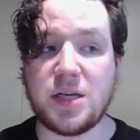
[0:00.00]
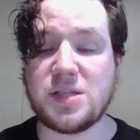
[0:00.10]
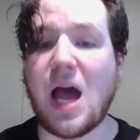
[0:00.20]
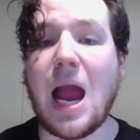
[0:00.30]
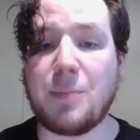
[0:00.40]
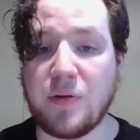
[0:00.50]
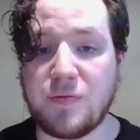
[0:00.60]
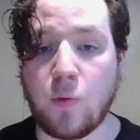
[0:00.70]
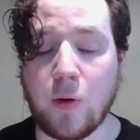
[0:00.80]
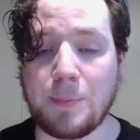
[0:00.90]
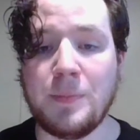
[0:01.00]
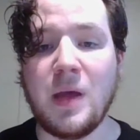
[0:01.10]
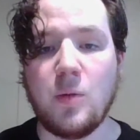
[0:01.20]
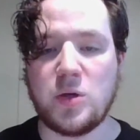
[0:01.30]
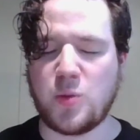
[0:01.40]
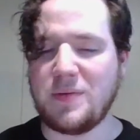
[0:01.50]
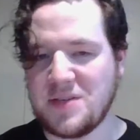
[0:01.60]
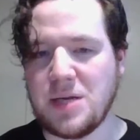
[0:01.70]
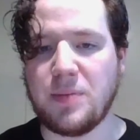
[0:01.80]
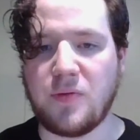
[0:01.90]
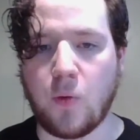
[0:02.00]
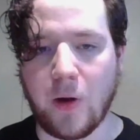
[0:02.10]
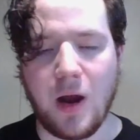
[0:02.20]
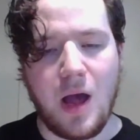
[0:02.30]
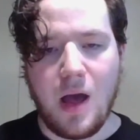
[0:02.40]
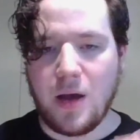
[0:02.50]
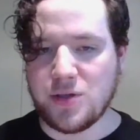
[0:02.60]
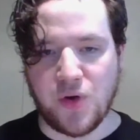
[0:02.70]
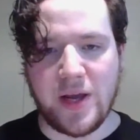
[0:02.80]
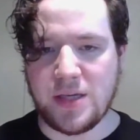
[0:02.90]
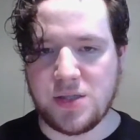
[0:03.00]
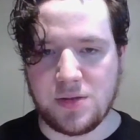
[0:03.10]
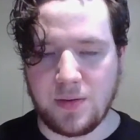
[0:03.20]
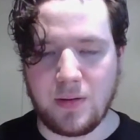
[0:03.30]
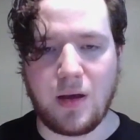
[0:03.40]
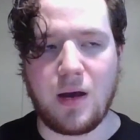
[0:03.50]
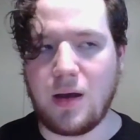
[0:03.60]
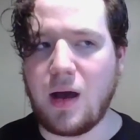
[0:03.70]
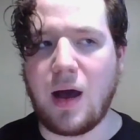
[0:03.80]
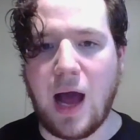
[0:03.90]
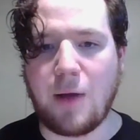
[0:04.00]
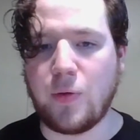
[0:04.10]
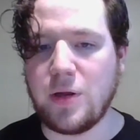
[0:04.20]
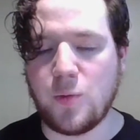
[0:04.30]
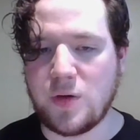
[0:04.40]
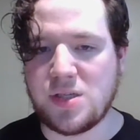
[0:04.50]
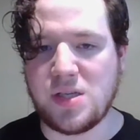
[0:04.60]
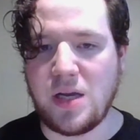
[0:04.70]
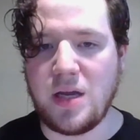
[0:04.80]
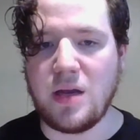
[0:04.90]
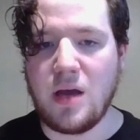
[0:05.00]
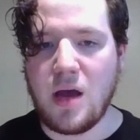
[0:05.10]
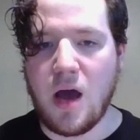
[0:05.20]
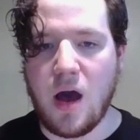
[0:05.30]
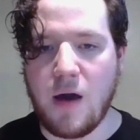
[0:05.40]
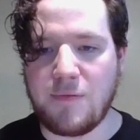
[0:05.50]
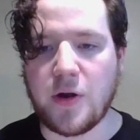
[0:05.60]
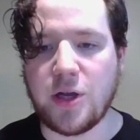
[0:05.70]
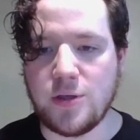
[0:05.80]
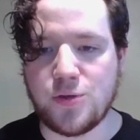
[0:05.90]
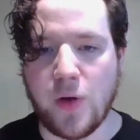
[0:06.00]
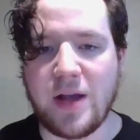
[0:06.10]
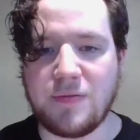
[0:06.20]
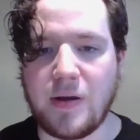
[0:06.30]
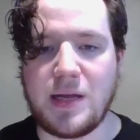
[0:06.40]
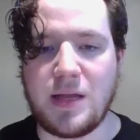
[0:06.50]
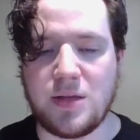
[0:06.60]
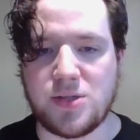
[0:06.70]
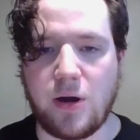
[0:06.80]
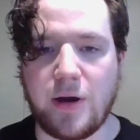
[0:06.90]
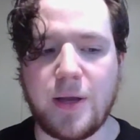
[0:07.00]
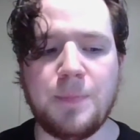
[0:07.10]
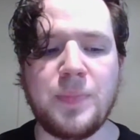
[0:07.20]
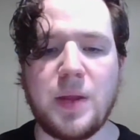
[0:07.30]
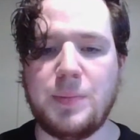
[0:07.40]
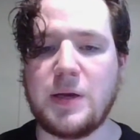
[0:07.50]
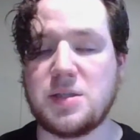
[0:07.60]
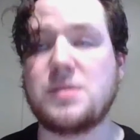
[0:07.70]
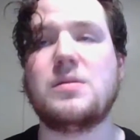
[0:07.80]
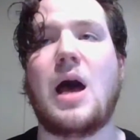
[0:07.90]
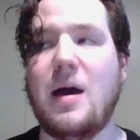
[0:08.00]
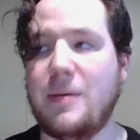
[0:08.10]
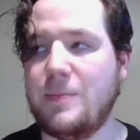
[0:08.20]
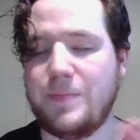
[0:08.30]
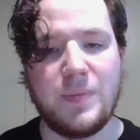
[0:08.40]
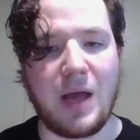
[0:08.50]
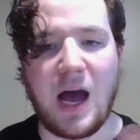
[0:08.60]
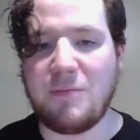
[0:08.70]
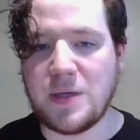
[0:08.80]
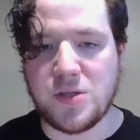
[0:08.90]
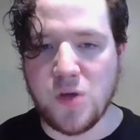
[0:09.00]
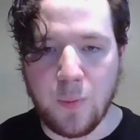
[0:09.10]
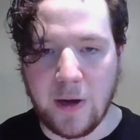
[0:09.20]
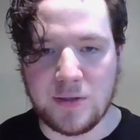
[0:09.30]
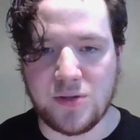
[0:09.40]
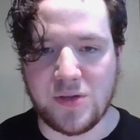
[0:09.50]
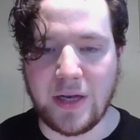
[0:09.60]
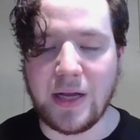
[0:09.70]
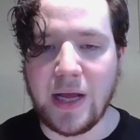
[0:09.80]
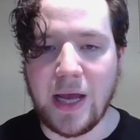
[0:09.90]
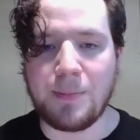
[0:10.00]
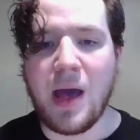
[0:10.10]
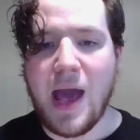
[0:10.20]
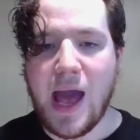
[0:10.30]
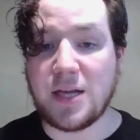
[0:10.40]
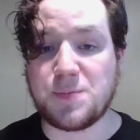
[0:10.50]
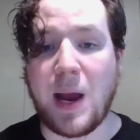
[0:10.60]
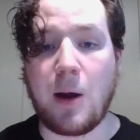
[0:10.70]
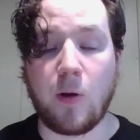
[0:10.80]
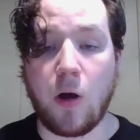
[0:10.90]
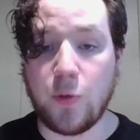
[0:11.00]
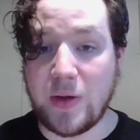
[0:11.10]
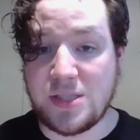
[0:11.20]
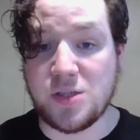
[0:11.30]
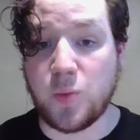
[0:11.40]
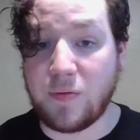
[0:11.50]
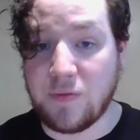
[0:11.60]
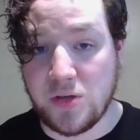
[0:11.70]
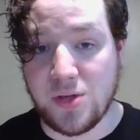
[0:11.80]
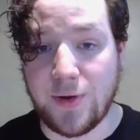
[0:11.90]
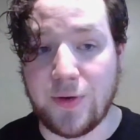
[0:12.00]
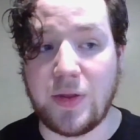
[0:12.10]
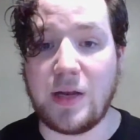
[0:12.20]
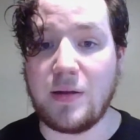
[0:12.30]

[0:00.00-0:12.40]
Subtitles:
hybrid form, which we've seen before. I really want to see a very good Drake fight in this arc, because I've been super interested in him and his power all the way since we first learned that,